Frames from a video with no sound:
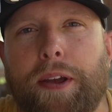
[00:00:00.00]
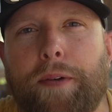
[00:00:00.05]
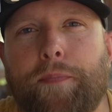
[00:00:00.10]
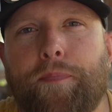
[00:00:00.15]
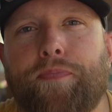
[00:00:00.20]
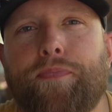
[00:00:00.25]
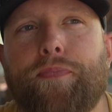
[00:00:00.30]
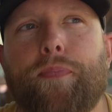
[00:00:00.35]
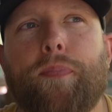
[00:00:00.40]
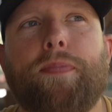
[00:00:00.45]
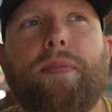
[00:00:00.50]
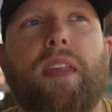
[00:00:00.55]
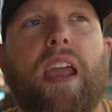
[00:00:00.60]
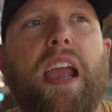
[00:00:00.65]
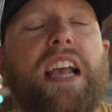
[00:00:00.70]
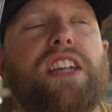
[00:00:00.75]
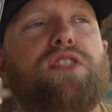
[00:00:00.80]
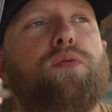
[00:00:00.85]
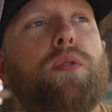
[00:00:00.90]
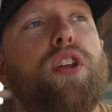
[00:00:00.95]
it
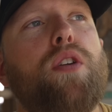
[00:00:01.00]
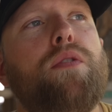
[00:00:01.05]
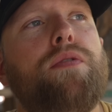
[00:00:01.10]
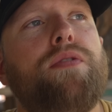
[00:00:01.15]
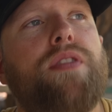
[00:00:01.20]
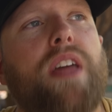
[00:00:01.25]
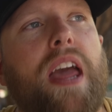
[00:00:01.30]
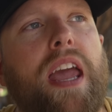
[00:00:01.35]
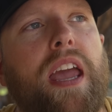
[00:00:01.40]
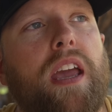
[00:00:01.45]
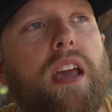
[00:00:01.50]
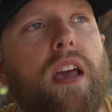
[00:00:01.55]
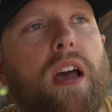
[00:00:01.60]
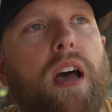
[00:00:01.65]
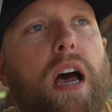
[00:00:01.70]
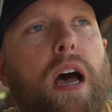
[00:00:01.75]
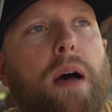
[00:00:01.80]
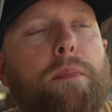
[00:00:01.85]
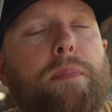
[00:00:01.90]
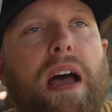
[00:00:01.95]
is when you think
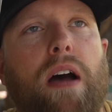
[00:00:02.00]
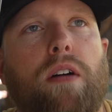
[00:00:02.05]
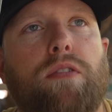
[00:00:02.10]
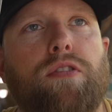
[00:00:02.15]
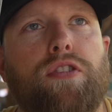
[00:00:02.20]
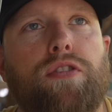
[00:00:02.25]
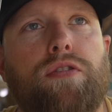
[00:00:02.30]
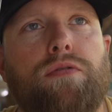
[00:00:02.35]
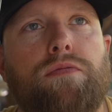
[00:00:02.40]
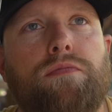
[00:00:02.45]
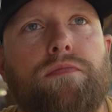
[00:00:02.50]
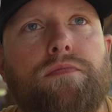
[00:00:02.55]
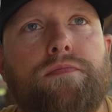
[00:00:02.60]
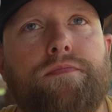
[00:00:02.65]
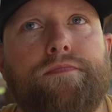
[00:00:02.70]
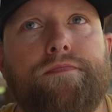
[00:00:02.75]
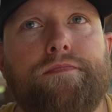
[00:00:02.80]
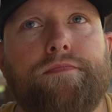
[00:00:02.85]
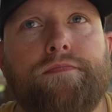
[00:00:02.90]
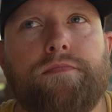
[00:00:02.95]
about
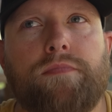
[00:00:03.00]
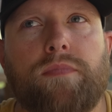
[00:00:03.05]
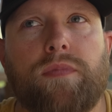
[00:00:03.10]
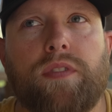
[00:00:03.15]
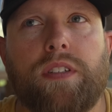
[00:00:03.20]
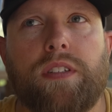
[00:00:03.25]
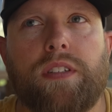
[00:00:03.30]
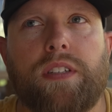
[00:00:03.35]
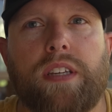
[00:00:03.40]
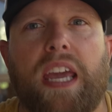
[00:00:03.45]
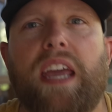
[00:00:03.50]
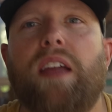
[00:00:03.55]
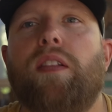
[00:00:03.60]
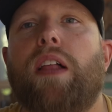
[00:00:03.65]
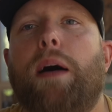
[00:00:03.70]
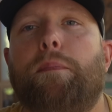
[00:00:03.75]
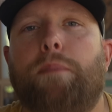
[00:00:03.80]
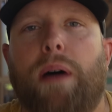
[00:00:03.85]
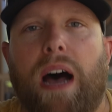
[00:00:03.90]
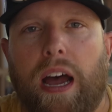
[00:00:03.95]
key
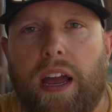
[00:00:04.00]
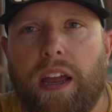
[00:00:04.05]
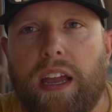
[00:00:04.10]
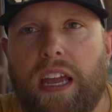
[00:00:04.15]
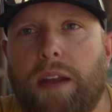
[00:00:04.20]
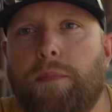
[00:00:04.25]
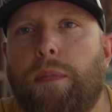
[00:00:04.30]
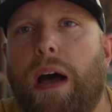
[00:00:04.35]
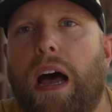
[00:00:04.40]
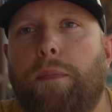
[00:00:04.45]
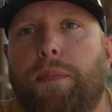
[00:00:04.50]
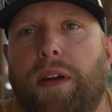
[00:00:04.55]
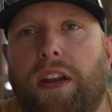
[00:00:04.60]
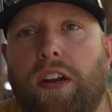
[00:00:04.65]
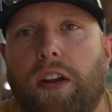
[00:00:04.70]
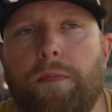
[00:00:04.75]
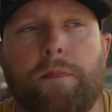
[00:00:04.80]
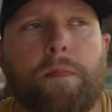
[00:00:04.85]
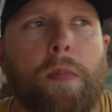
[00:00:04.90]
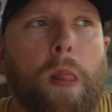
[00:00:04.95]
lime pie, in my
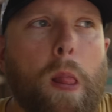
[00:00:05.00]
opinion,